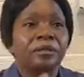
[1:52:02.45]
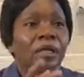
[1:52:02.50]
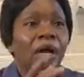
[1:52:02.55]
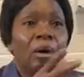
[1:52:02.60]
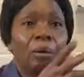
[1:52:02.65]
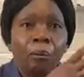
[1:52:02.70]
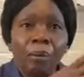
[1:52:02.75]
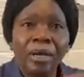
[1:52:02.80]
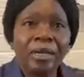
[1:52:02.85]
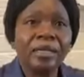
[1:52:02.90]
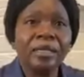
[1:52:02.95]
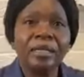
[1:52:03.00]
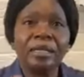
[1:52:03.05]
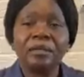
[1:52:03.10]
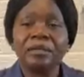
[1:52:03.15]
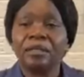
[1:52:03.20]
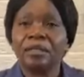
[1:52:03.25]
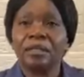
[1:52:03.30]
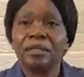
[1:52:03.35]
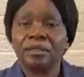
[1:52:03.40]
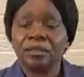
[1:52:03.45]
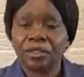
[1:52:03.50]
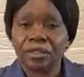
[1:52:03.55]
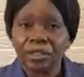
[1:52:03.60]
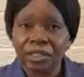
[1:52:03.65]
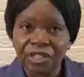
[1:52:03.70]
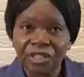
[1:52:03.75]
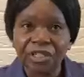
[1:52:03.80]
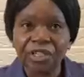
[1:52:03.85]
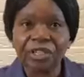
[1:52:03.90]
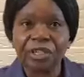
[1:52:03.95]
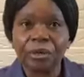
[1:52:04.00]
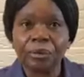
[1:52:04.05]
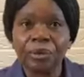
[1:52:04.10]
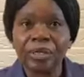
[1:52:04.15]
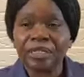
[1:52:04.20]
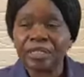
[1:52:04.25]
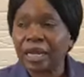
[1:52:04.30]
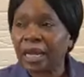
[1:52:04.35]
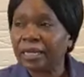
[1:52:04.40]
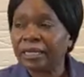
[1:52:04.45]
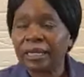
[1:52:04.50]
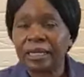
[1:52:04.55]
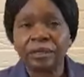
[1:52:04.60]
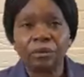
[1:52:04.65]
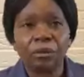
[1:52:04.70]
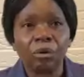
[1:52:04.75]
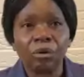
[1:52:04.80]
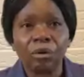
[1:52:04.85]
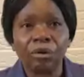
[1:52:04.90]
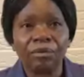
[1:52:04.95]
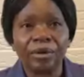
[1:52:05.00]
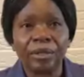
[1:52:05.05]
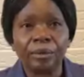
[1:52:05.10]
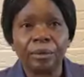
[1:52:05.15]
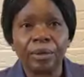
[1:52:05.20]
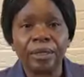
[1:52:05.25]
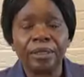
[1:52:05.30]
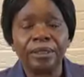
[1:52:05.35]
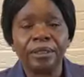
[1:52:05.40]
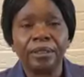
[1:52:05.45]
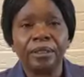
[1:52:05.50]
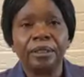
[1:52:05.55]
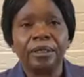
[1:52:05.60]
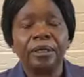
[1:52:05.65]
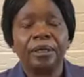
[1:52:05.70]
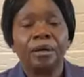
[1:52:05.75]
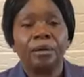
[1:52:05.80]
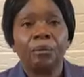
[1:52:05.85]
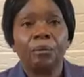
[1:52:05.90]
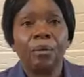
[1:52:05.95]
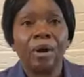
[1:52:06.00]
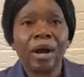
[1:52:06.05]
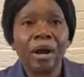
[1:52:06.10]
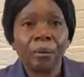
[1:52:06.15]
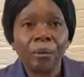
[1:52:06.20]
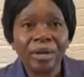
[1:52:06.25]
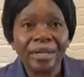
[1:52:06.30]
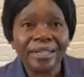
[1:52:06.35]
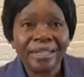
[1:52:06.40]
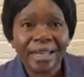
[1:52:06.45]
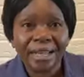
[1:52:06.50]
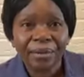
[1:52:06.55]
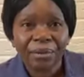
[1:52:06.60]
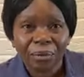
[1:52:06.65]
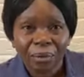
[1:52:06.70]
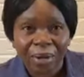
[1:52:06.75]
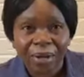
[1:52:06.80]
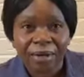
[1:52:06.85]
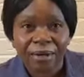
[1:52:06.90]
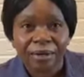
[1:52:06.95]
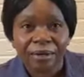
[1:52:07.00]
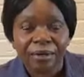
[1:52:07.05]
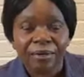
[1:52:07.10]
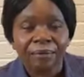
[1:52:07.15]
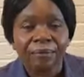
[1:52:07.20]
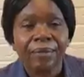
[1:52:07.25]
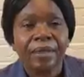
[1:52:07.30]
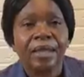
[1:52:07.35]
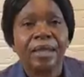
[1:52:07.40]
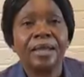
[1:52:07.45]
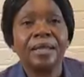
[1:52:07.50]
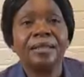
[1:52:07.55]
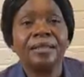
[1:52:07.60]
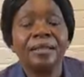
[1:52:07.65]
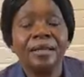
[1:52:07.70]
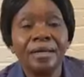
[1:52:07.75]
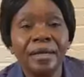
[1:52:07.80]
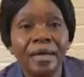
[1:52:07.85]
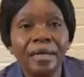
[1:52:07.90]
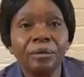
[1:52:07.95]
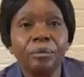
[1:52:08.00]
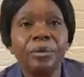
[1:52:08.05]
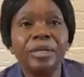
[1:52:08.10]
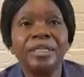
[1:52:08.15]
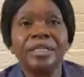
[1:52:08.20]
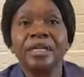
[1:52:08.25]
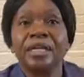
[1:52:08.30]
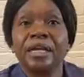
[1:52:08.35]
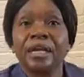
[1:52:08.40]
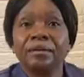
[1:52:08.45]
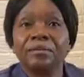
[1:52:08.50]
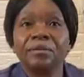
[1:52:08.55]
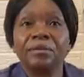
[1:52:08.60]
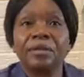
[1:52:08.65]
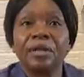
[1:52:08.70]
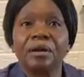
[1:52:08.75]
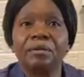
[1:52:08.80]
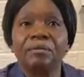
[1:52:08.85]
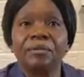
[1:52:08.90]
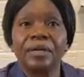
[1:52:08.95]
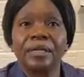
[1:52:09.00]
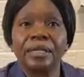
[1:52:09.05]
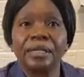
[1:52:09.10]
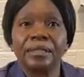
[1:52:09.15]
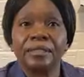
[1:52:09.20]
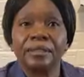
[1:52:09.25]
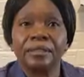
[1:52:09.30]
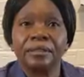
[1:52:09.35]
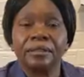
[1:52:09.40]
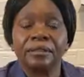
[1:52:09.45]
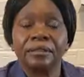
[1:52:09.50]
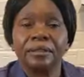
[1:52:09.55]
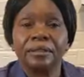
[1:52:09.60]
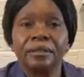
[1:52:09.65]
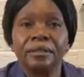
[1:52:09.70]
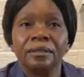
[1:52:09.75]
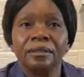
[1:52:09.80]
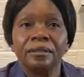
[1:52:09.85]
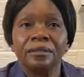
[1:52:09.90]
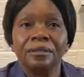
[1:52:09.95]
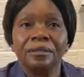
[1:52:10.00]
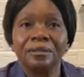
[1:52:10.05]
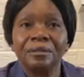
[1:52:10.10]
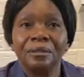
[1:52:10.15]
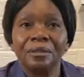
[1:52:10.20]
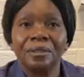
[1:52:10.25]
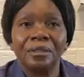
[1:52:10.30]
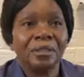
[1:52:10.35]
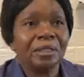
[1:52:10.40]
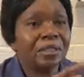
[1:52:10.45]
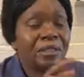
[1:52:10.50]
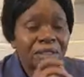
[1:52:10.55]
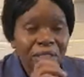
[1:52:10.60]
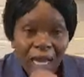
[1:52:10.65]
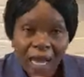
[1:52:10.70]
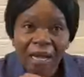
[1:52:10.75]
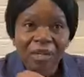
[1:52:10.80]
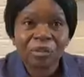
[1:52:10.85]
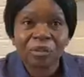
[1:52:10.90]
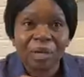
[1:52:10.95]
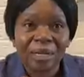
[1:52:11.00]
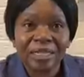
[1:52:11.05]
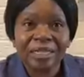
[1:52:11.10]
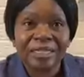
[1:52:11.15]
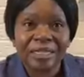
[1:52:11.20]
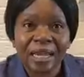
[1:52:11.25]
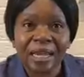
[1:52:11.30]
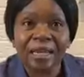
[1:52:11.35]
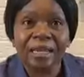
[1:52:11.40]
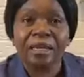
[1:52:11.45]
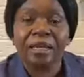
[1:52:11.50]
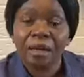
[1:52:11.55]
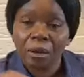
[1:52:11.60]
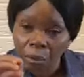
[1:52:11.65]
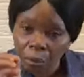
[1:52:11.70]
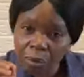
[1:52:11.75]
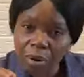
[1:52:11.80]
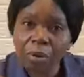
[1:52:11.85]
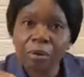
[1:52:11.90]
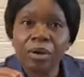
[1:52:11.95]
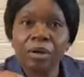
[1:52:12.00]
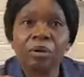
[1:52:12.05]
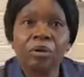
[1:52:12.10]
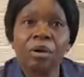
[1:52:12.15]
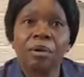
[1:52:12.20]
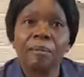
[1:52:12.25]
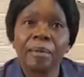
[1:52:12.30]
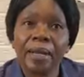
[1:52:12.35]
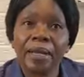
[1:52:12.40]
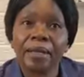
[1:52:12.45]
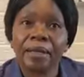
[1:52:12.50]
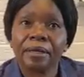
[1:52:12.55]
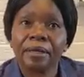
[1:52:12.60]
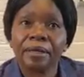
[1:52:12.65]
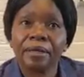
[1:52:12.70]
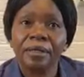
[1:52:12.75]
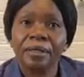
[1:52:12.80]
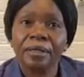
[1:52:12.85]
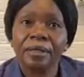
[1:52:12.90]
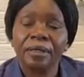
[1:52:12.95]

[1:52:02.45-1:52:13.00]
Now, when the children were scattered all over the world, where will they dwell? In the land which he gave to their fathers. It is actually saying, we will go back.